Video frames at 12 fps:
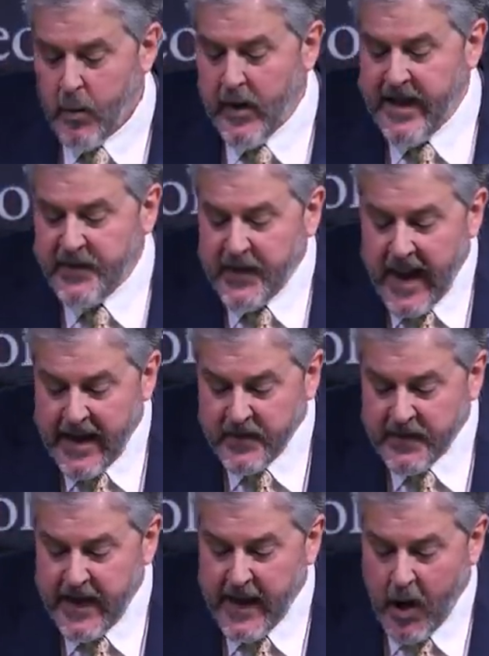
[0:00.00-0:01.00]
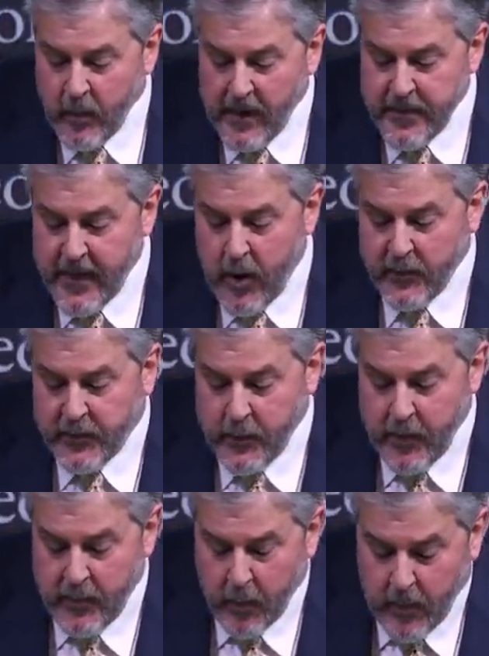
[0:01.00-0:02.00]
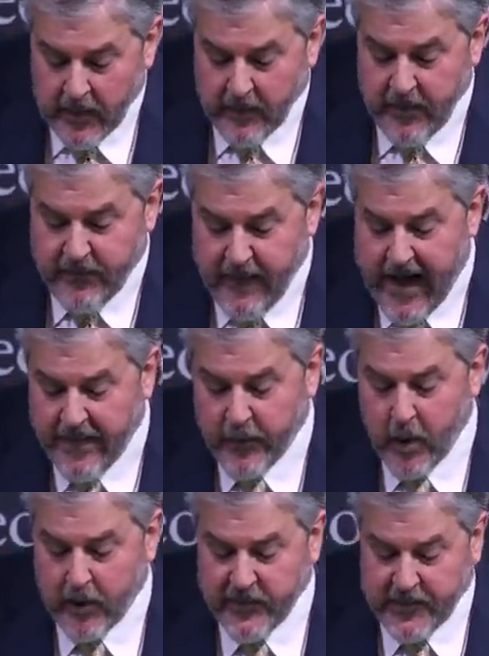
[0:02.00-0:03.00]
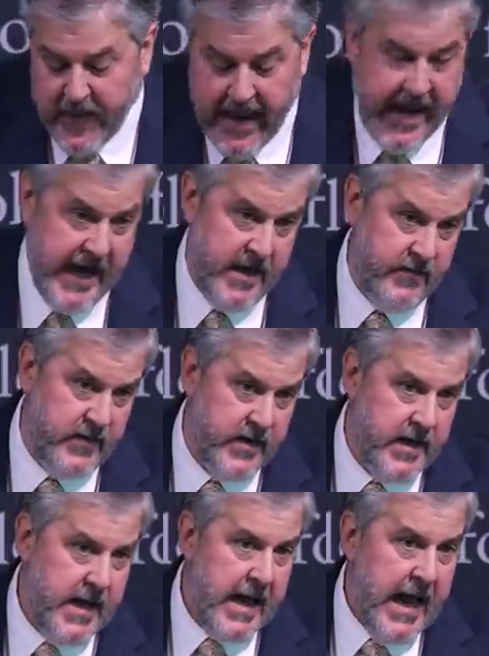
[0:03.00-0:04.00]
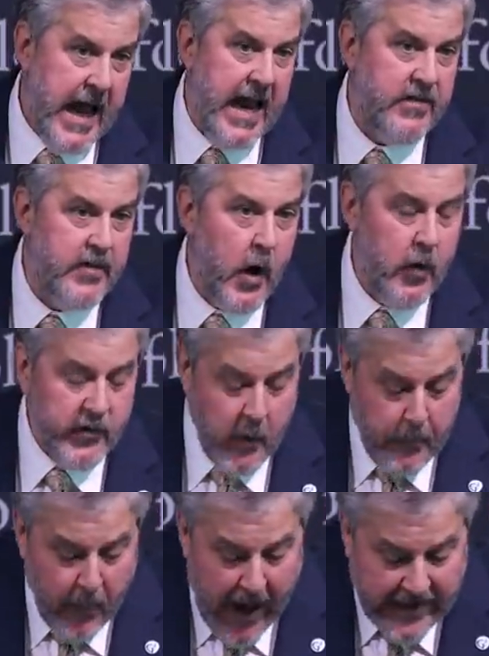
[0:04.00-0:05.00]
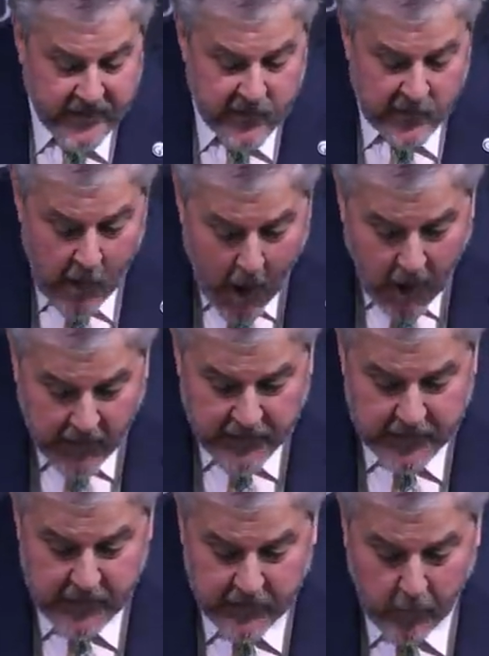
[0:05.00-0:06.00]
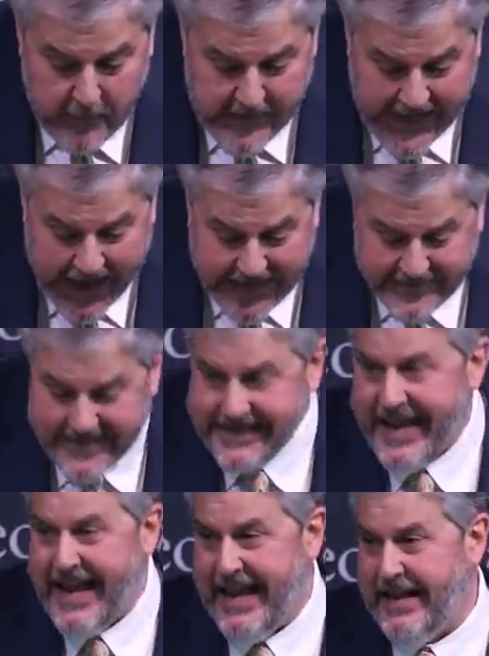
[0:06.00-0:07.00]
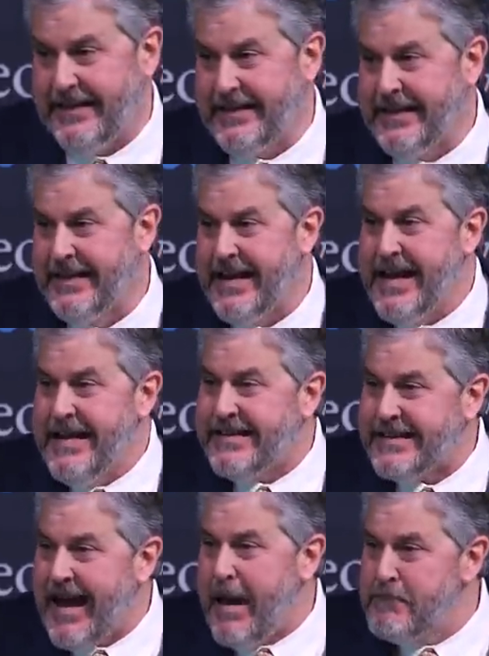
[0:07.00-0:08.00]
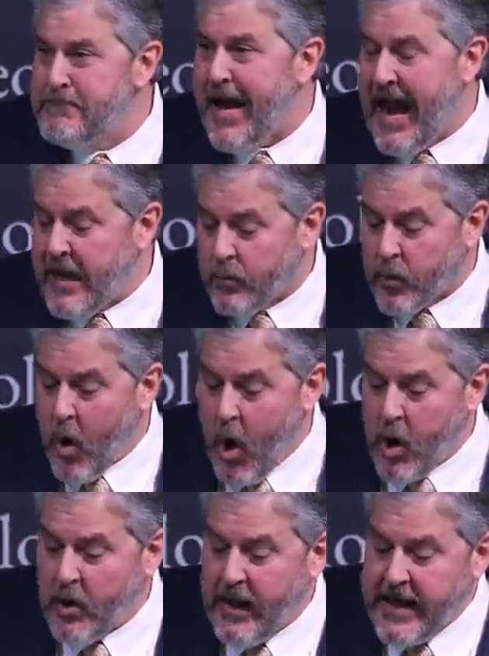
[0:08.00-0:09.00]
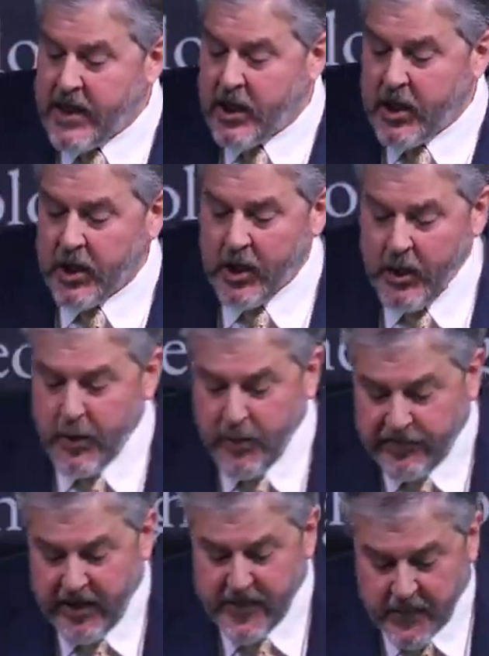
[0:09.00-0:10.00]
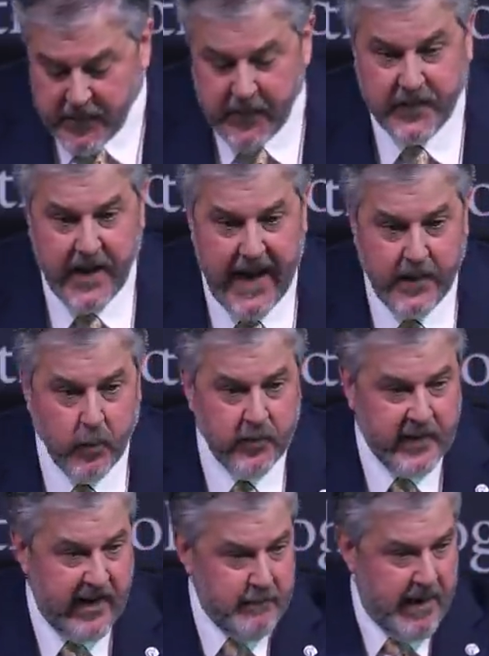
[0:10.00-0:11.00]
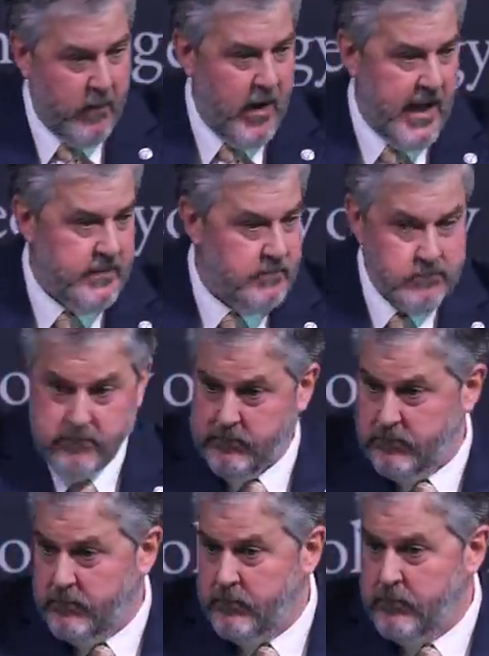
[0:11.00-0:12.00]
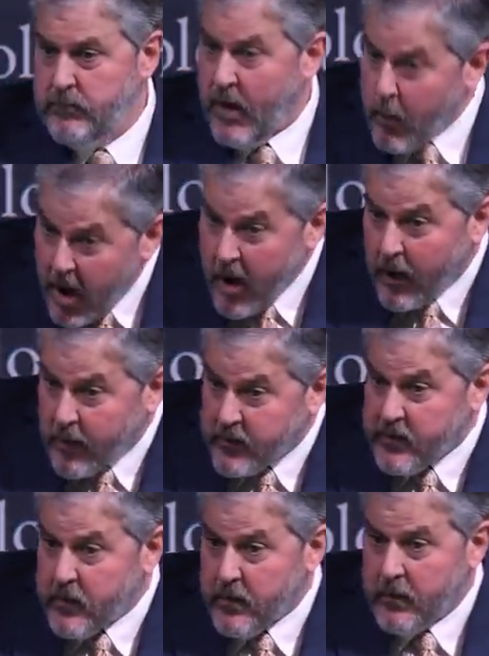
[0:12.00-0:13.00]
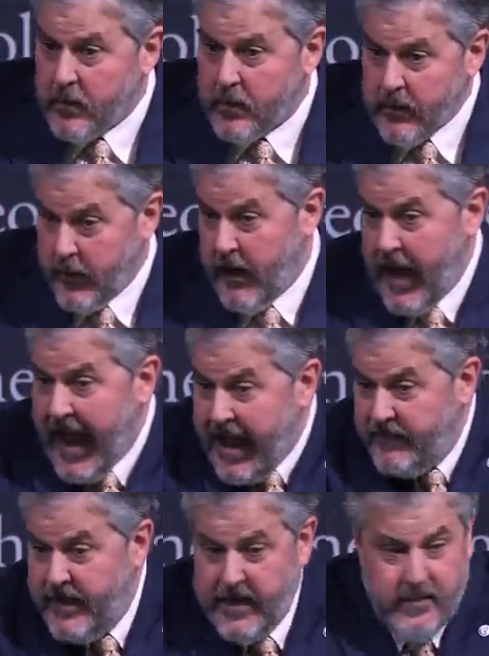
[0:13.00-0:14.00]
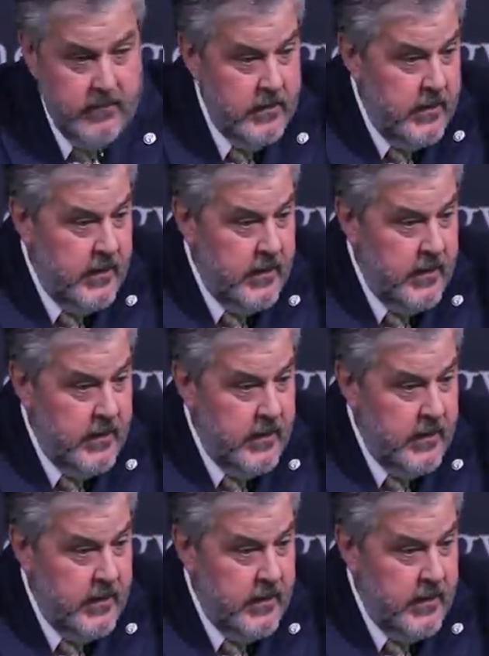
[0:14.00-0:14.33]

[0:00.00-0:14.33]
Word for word: when he says that only those who do the will of the Father are saved, and those who practice lawlessness will be cast into hell, some might wrongly conclude Jesus is saying we're saved by what? Our works. There you have it.